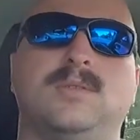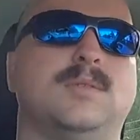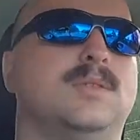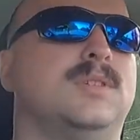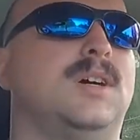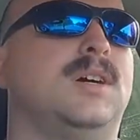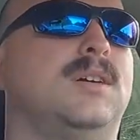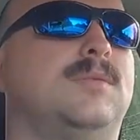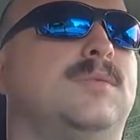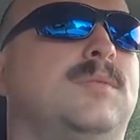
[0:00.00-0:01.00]

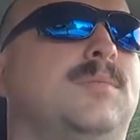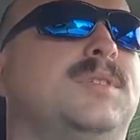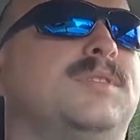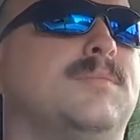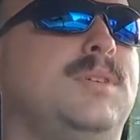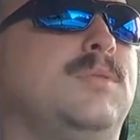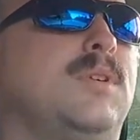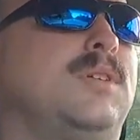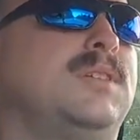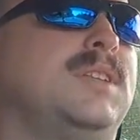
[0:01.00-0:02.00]
We'll put some
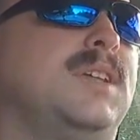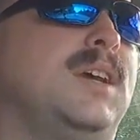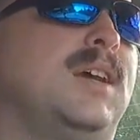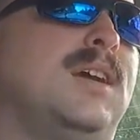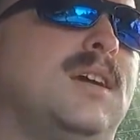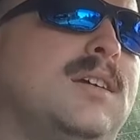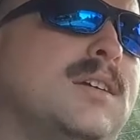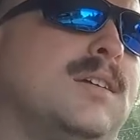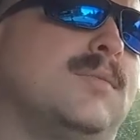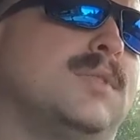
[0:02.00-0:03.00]
B-roll in there,
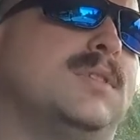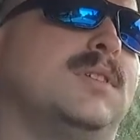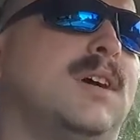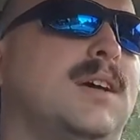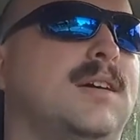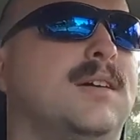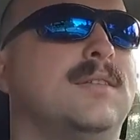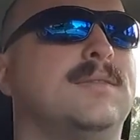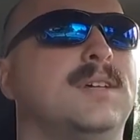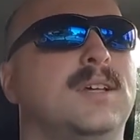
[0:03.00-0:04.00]
and we'll have